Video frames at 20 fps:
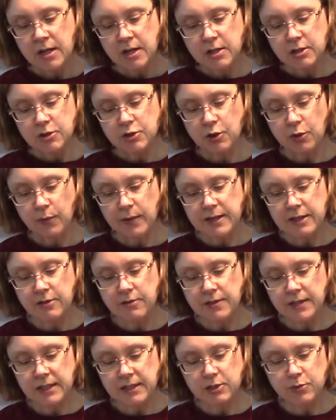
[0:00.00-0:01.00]
So when you
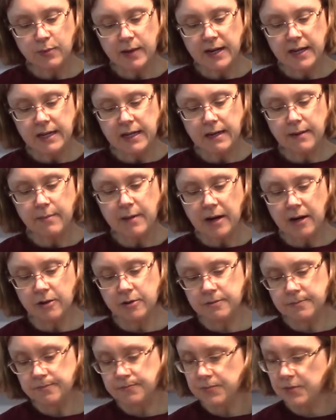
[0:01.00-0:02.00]
think it's ready to come
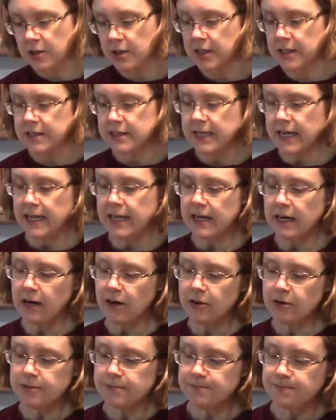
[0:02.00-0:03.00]
out, you're going to take it
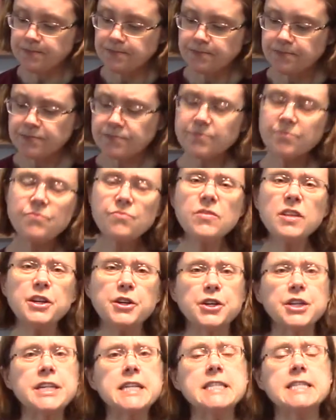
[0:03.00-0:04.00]
out. You're
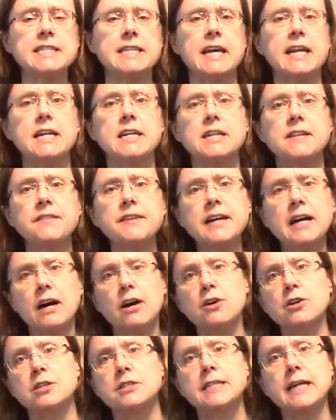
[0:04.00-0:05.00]
going to set it on the
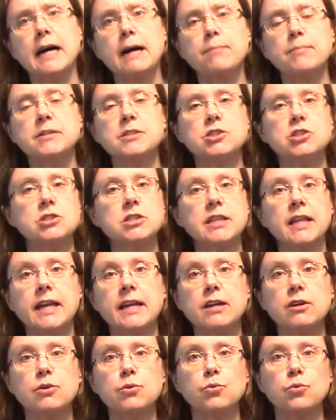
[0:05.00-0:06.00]
countertop and just let
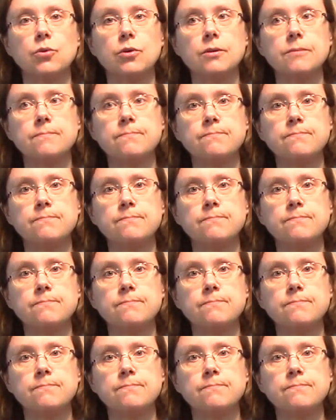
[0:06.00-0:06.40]
it cool.